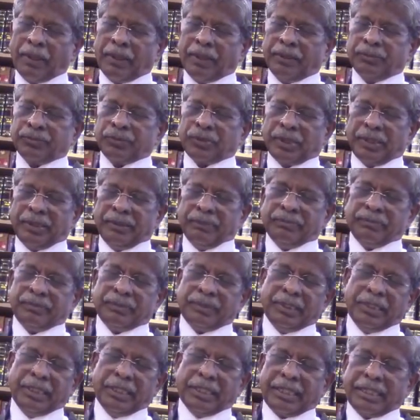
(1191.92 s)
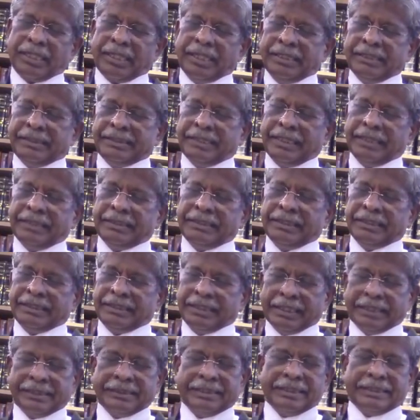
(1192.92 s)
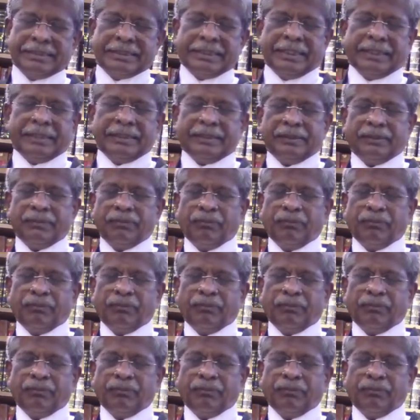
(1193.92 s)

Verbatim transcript: I'm sorry considers its existence